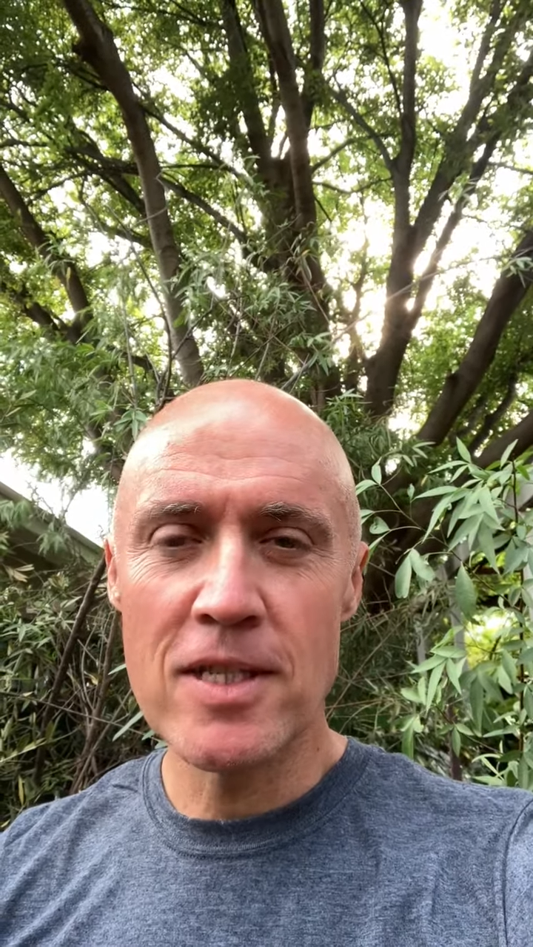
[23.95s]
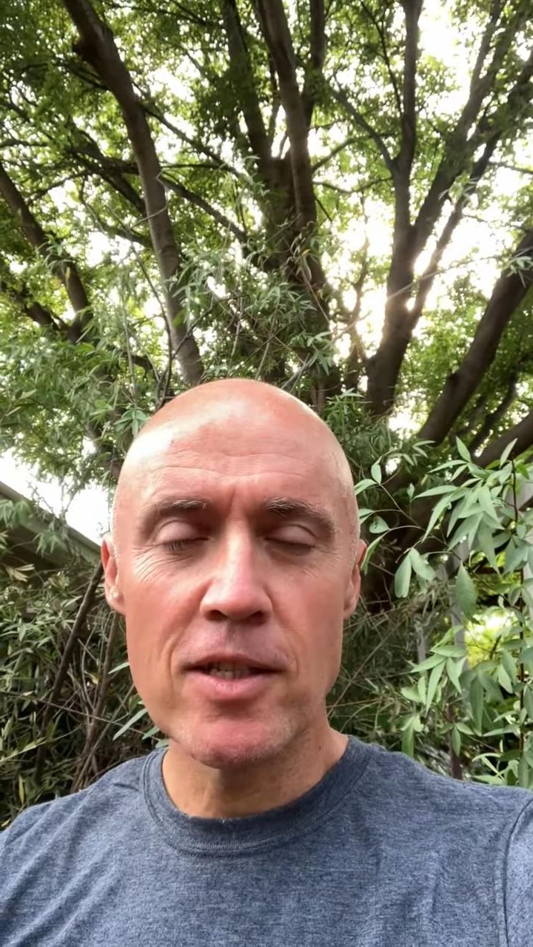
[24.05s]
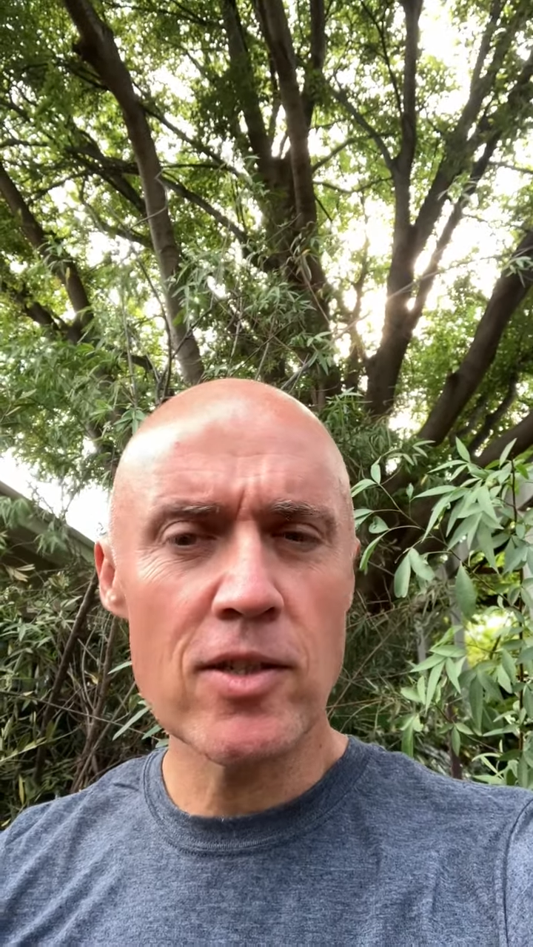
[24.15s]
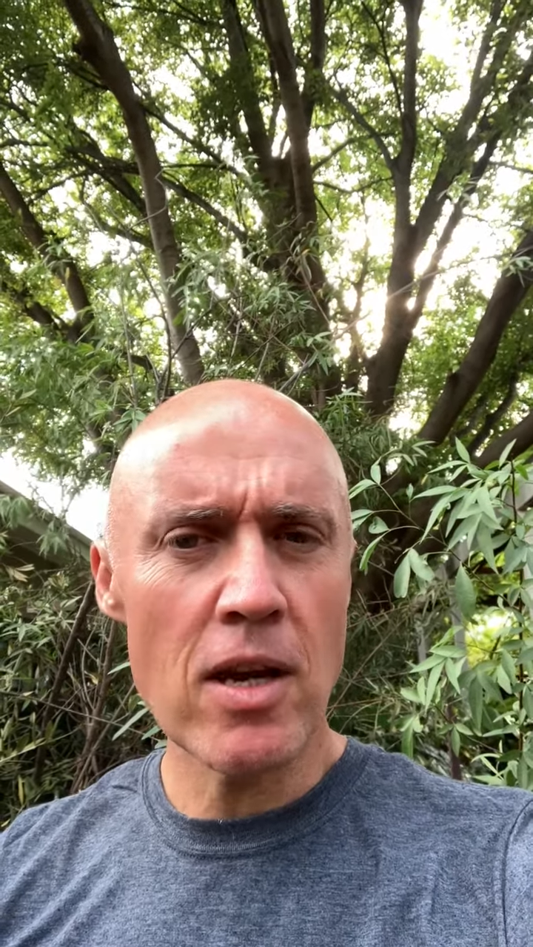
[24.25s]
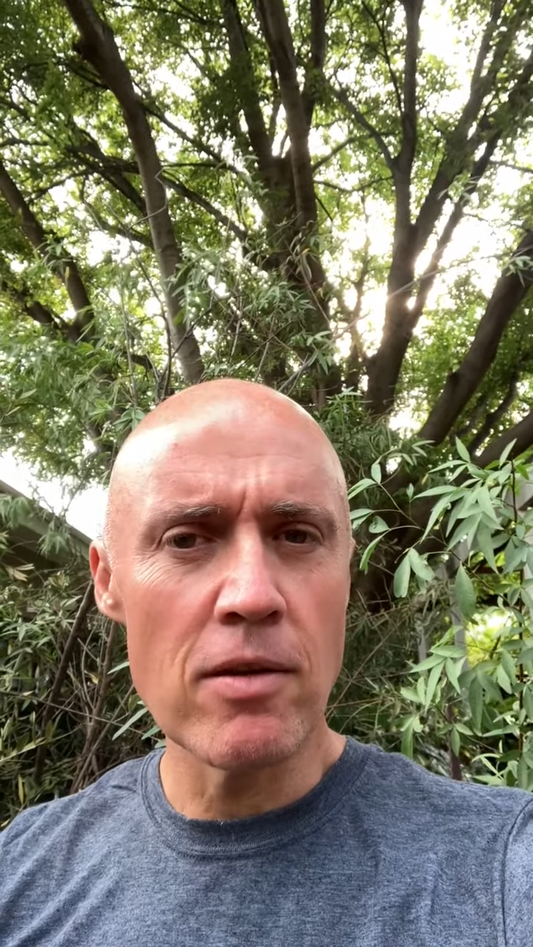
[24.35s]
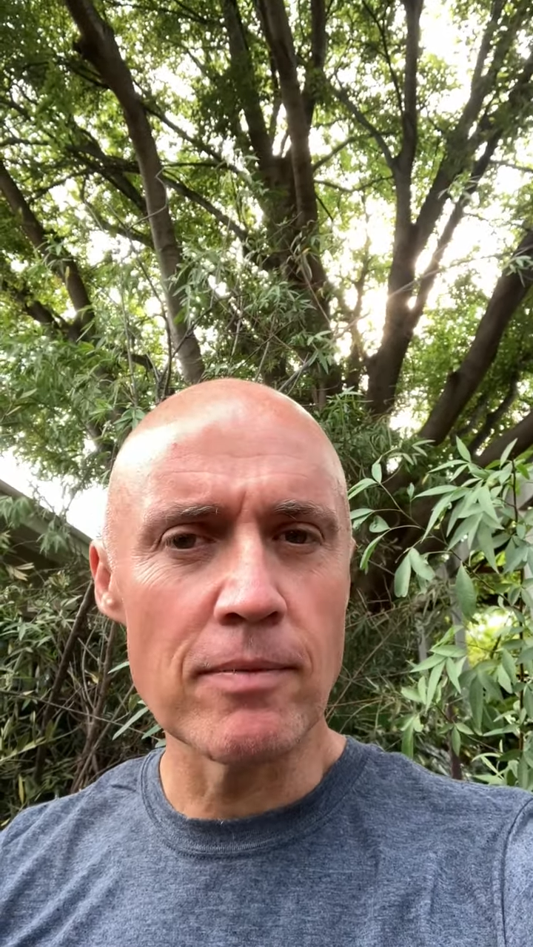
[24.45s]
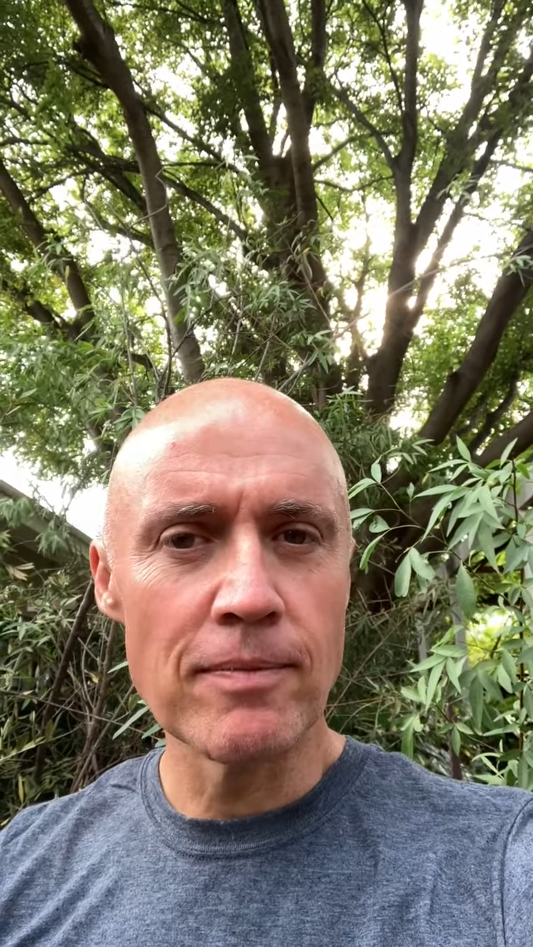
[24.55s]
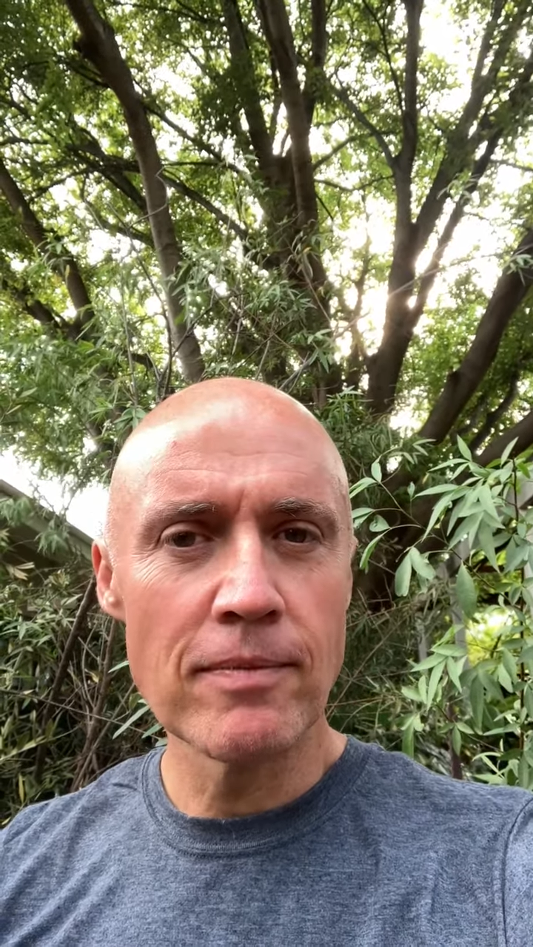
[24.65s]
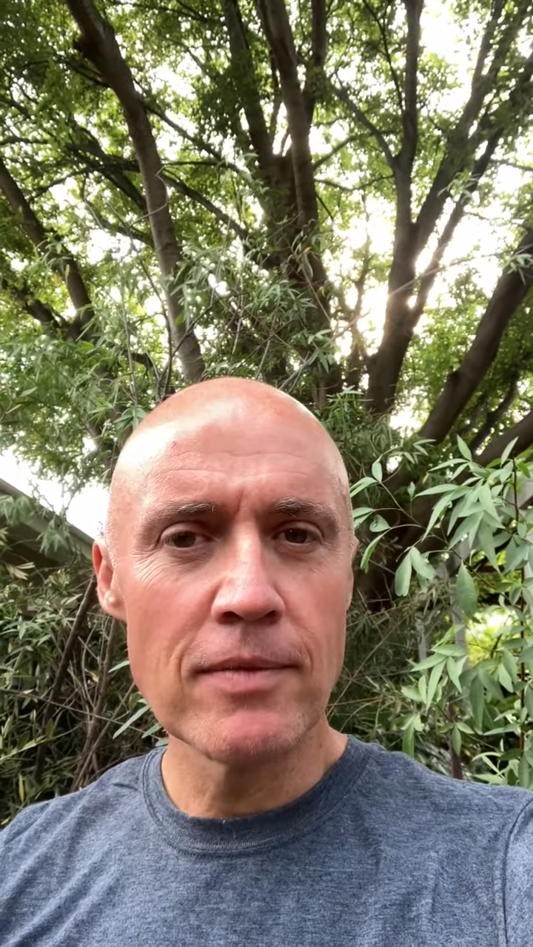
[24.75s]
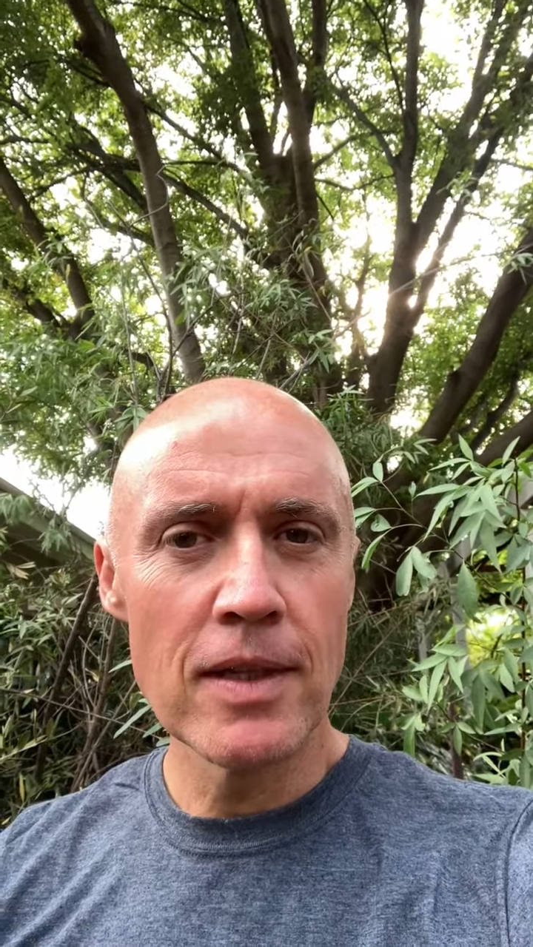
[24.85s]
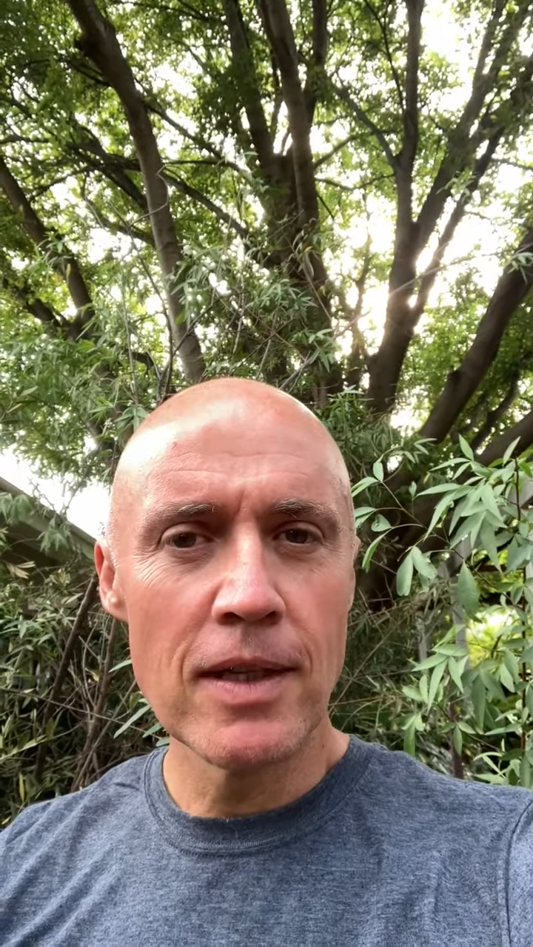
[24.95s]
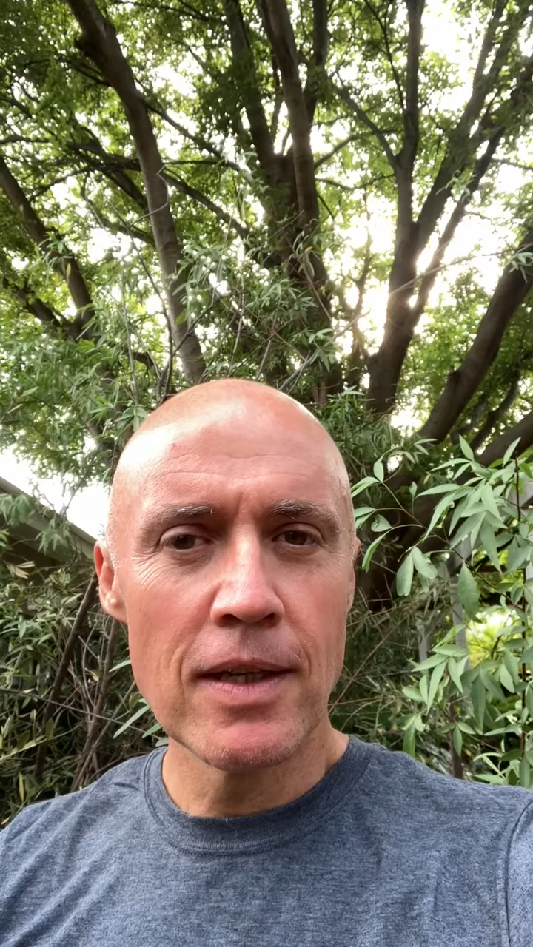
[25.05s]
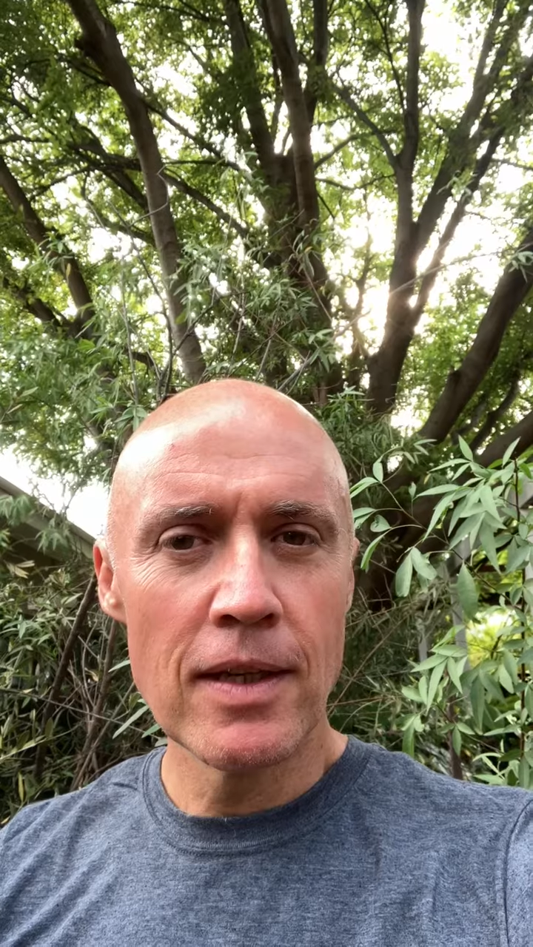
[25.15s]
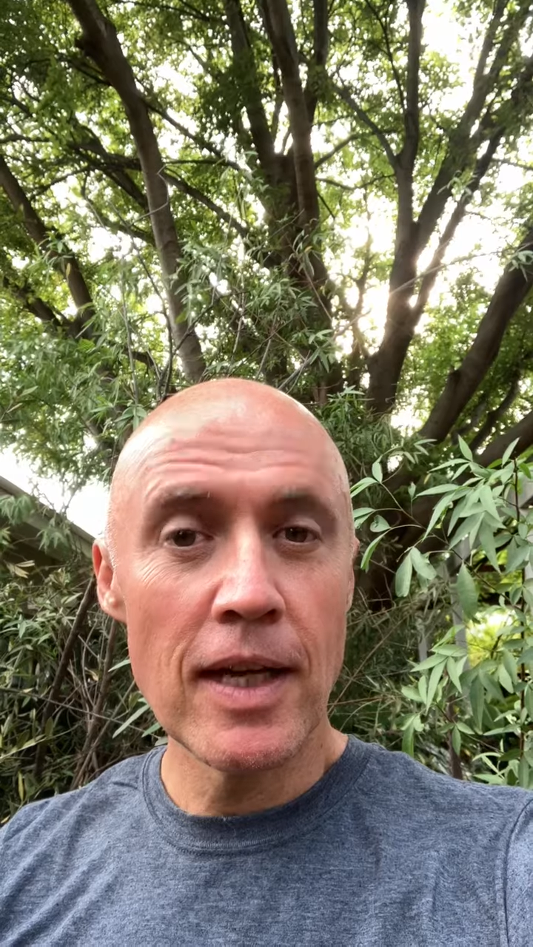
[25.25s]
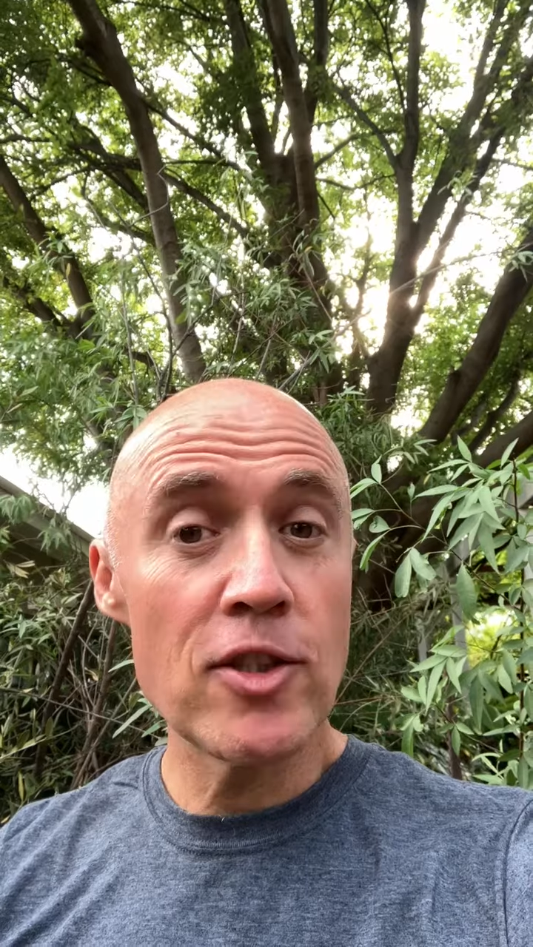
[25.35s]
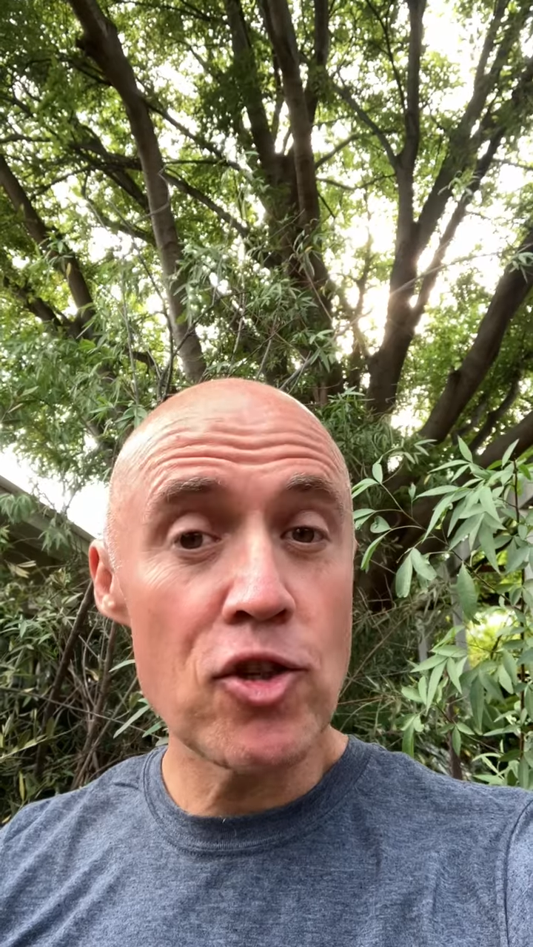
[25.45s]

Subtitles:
So, it's